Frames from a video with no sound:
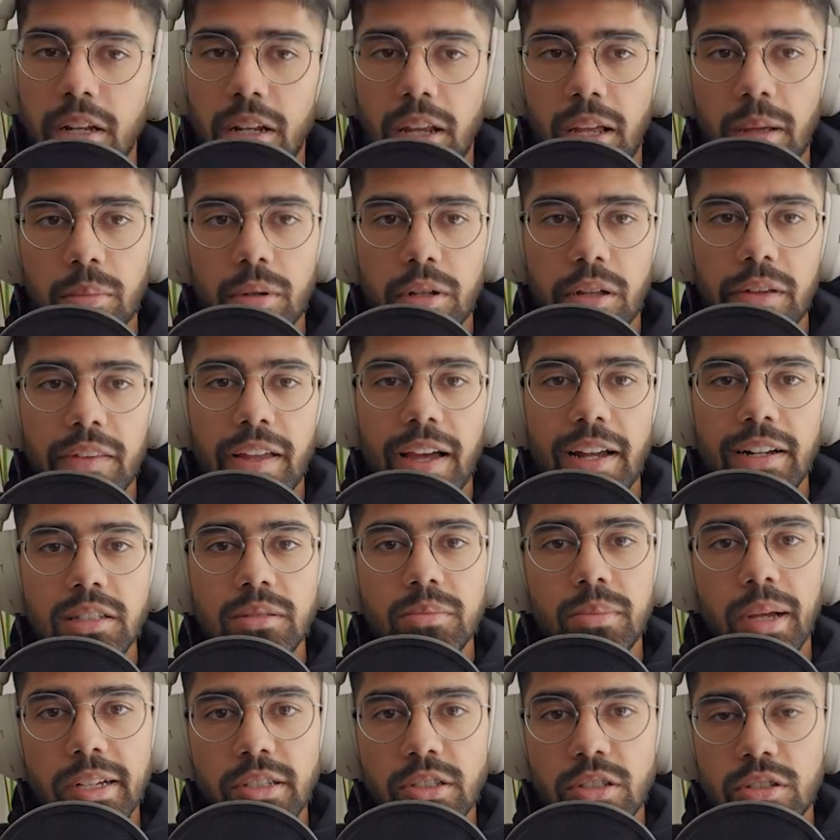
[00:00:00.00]
enable on that is
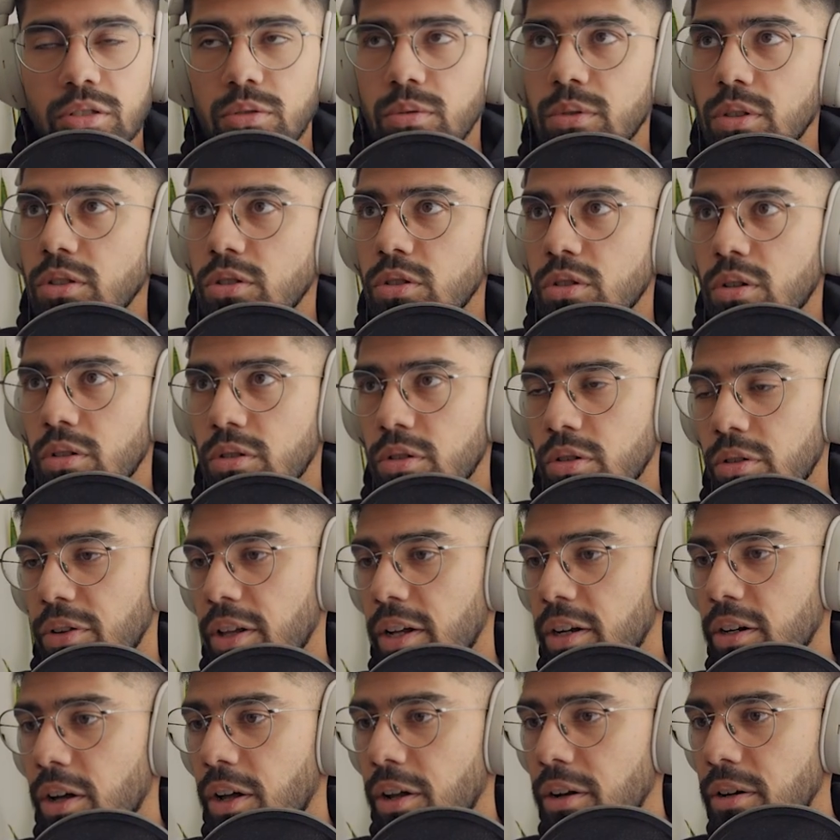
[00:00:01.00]
magic switch. So I'll turn
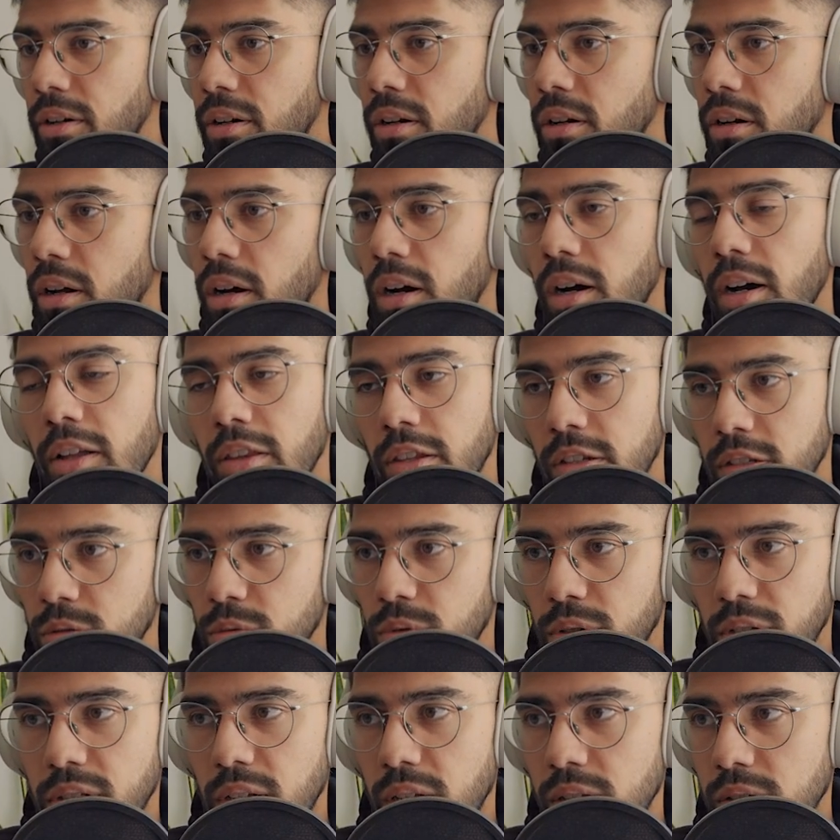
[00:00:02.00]
that on and this is
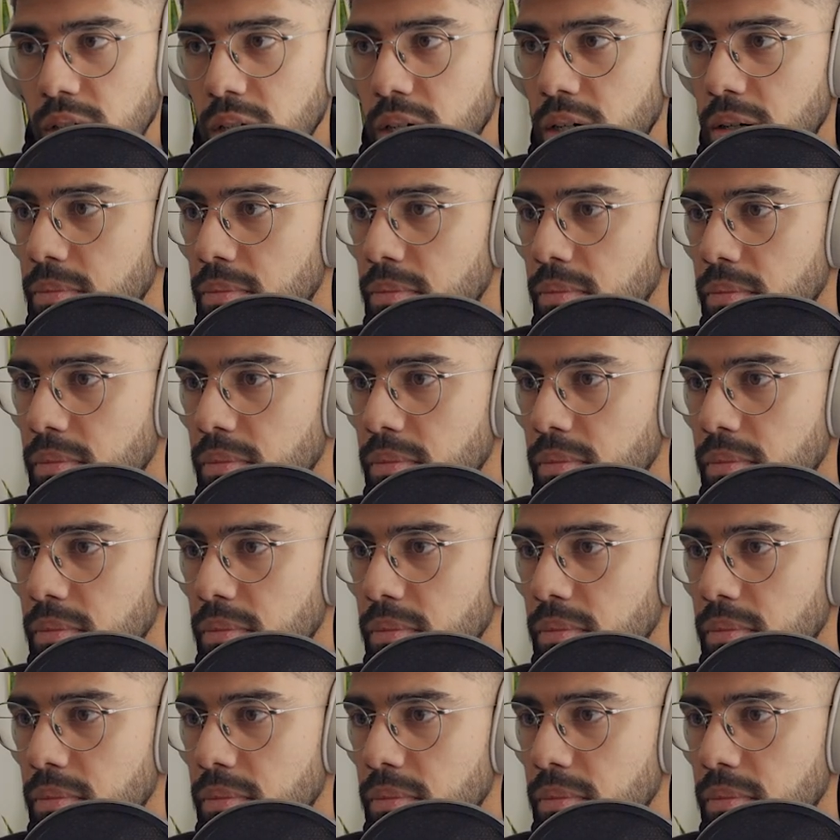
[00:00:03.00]
what it sounds like.